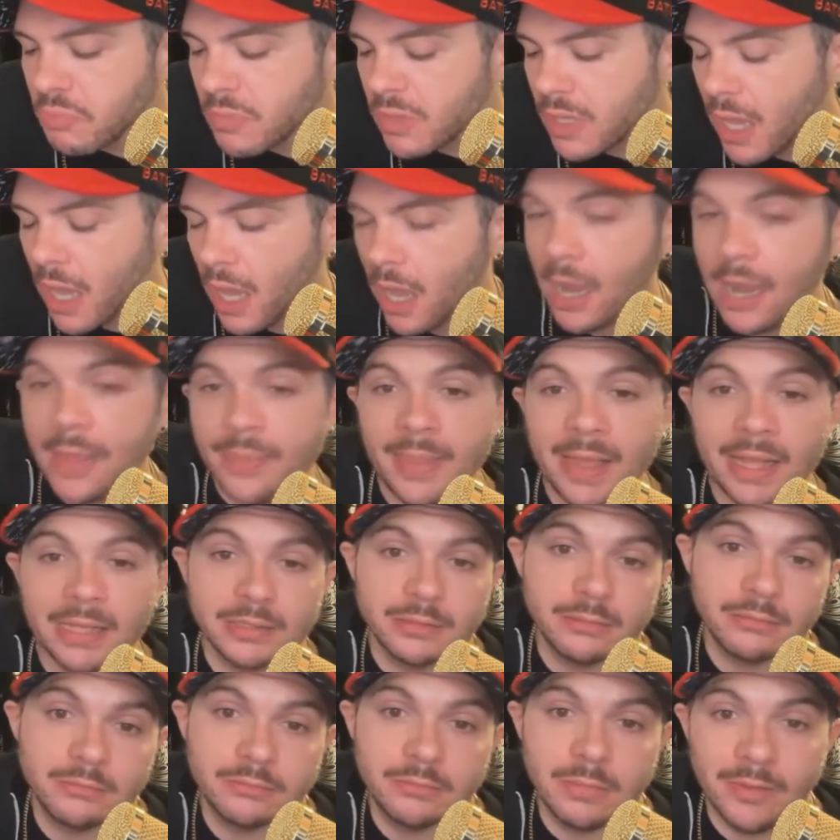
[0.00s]
And that
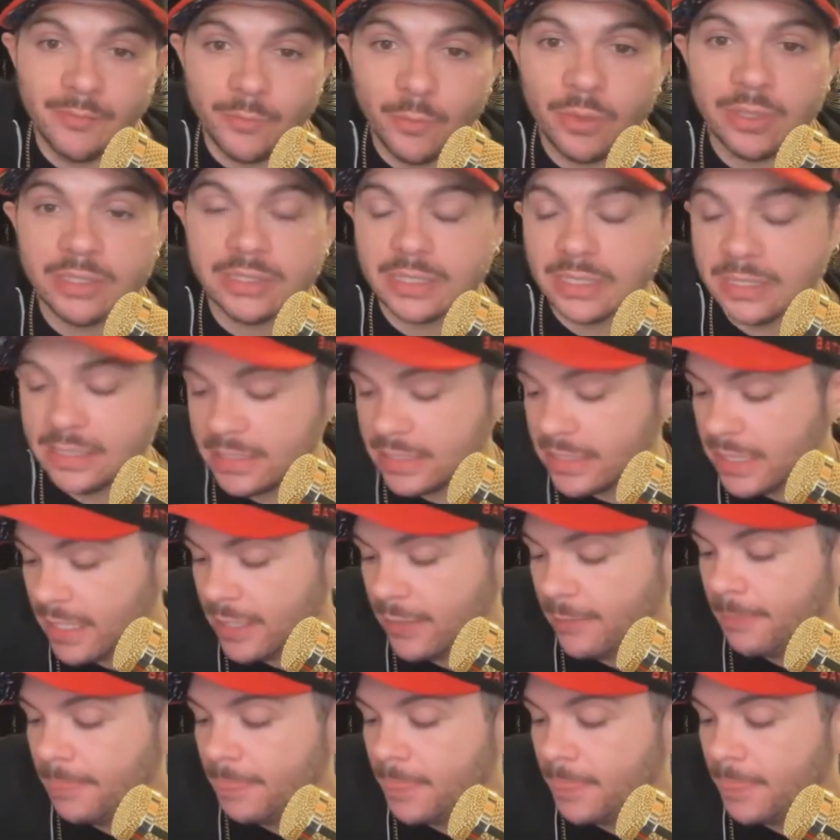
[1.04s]
everyone else can see.